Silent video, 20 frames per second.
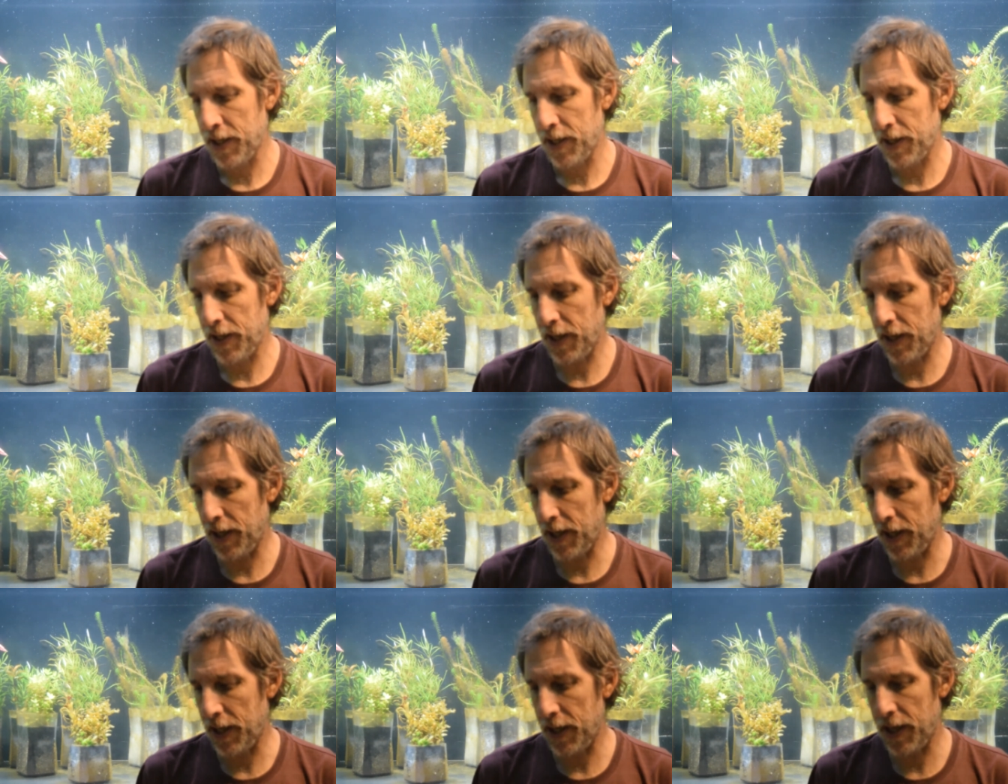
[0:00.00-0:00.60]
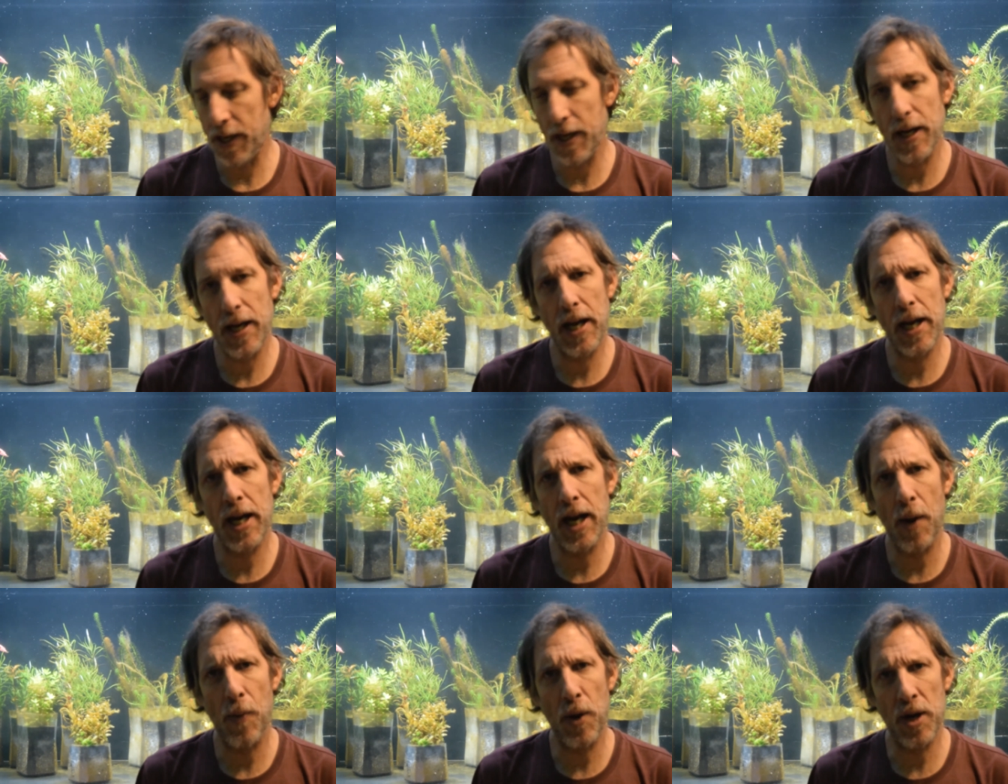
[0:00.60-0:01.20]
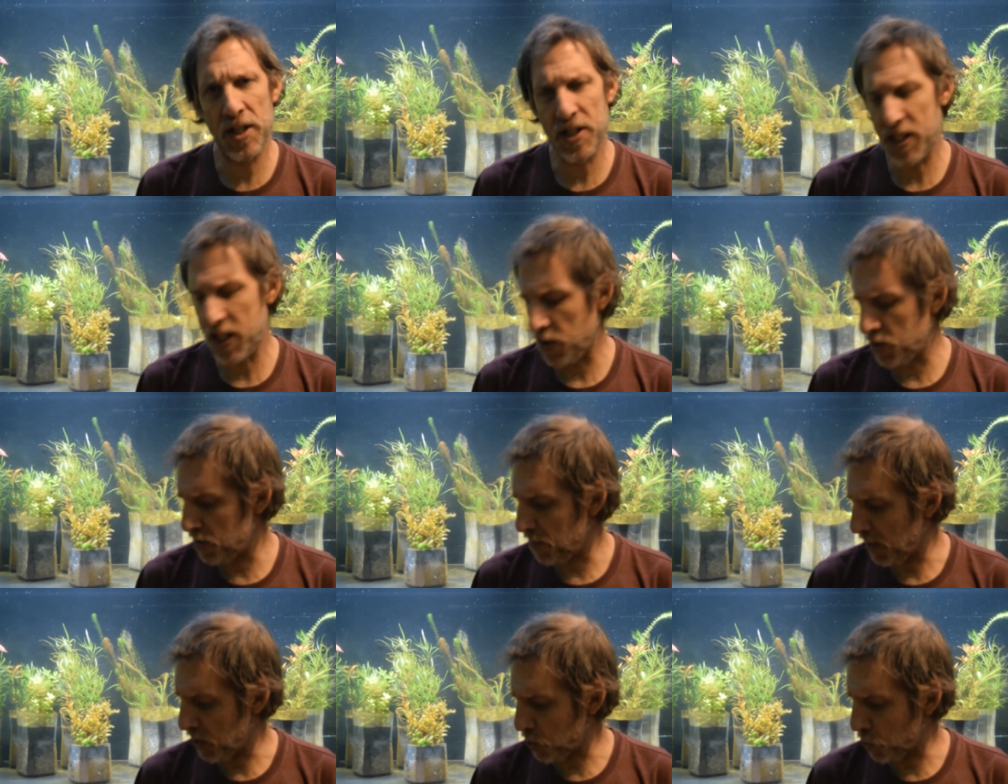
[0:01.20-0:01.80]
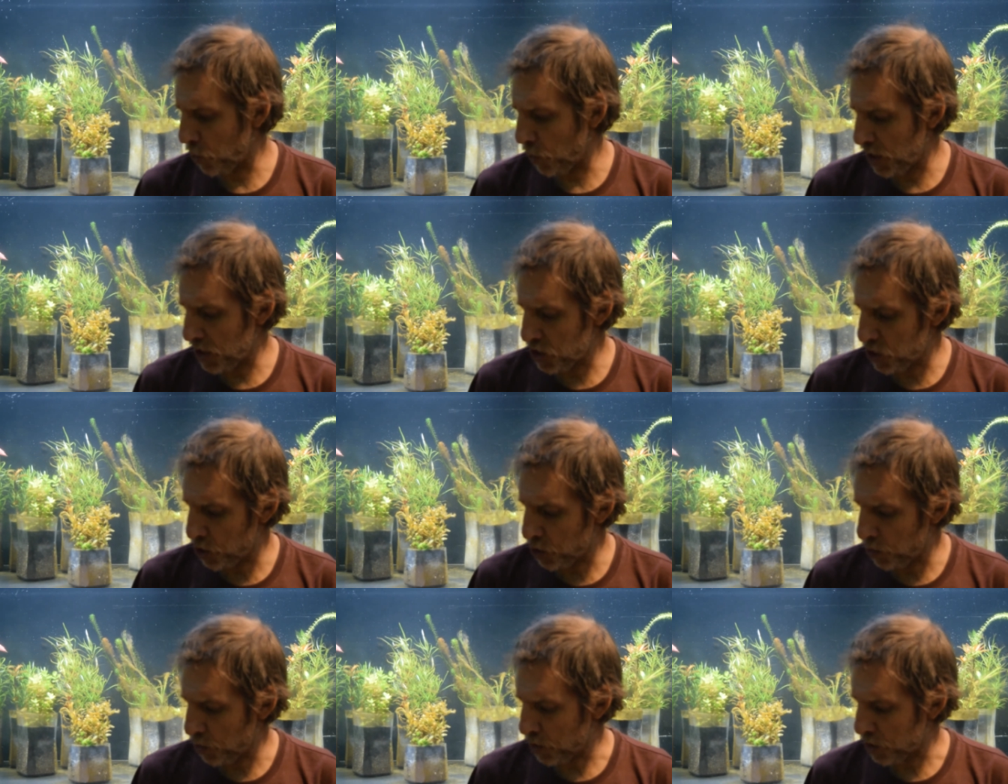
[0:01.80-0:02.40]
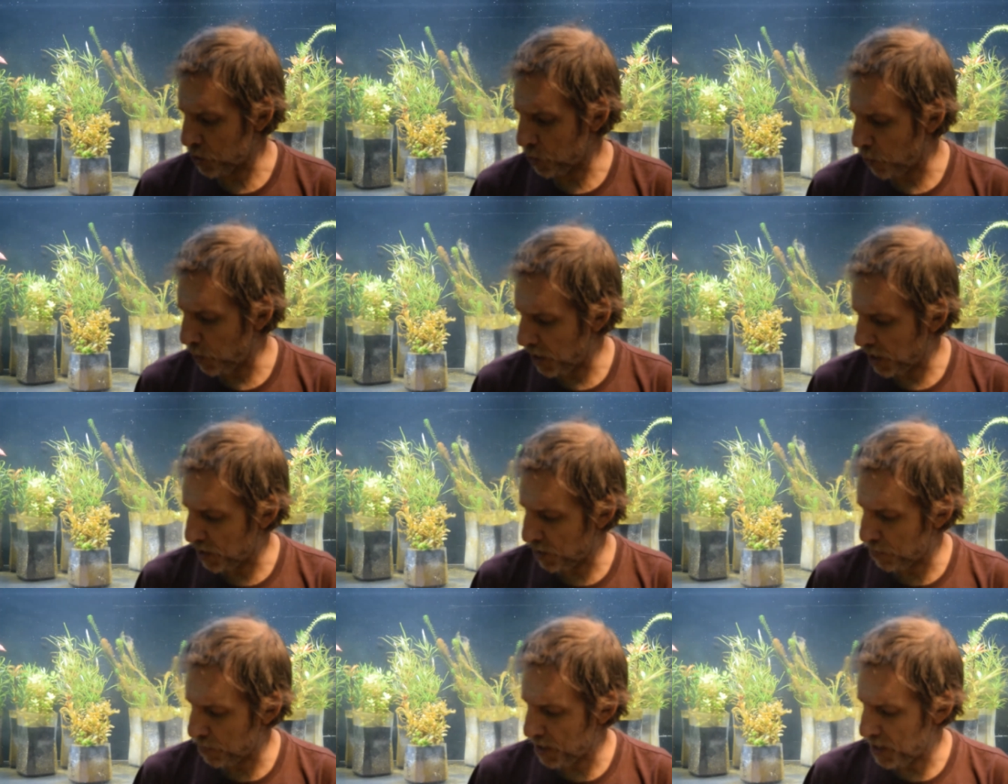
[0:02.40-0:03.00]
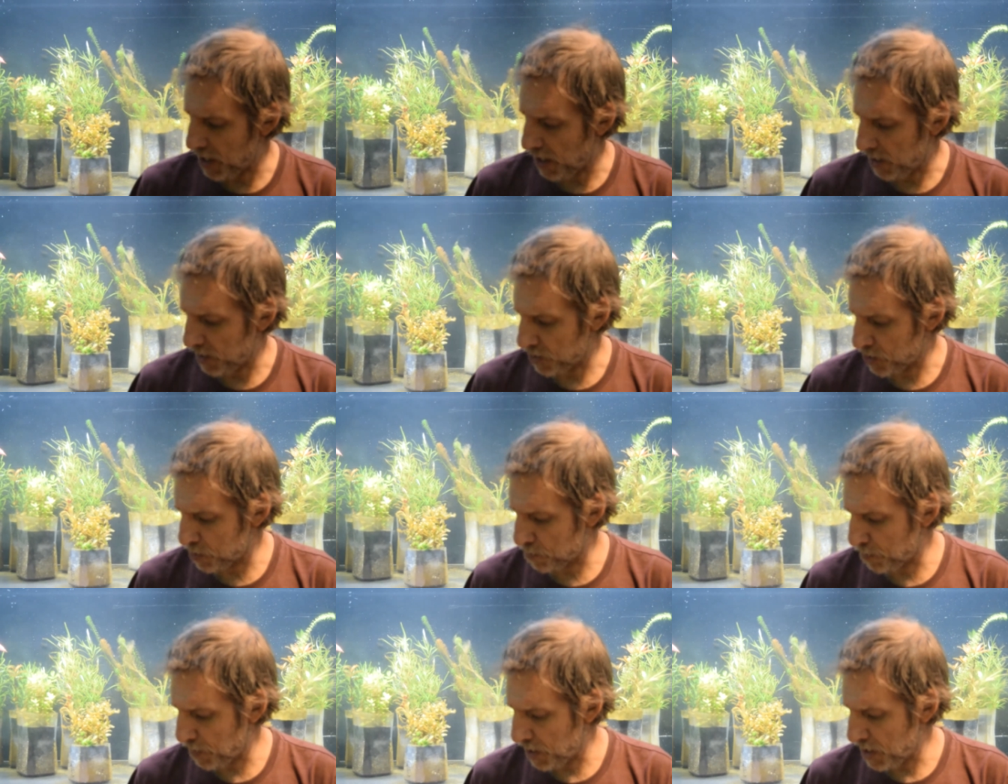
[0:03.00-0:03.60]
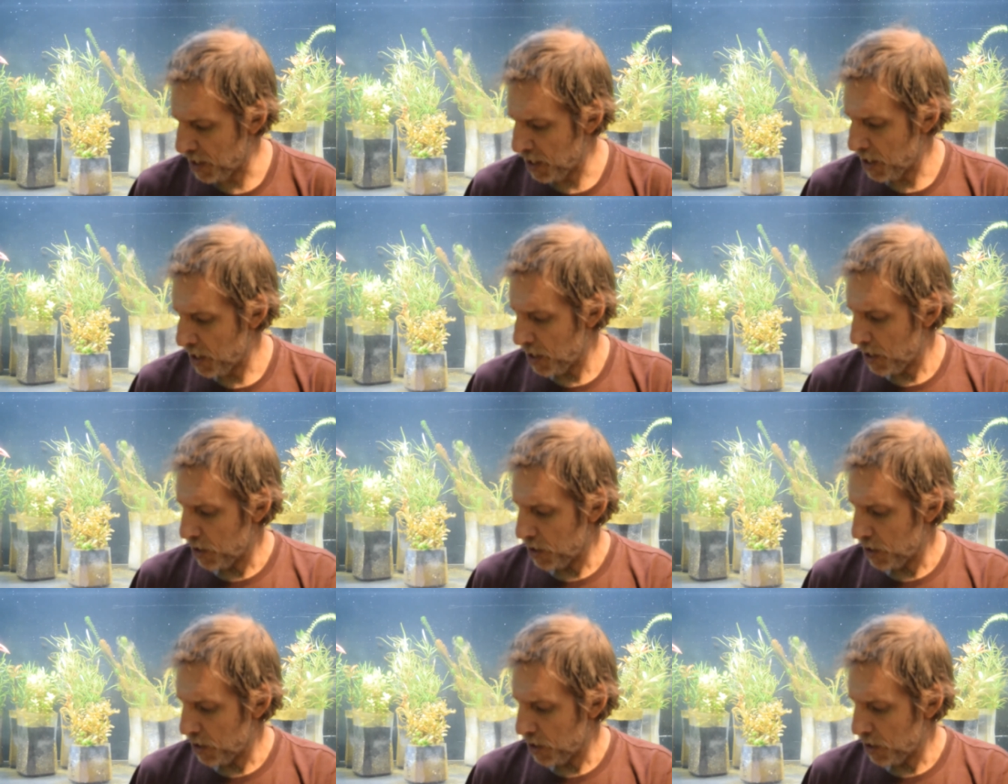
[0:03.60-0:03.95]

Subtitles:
And I want to say it was about $22 or $23, but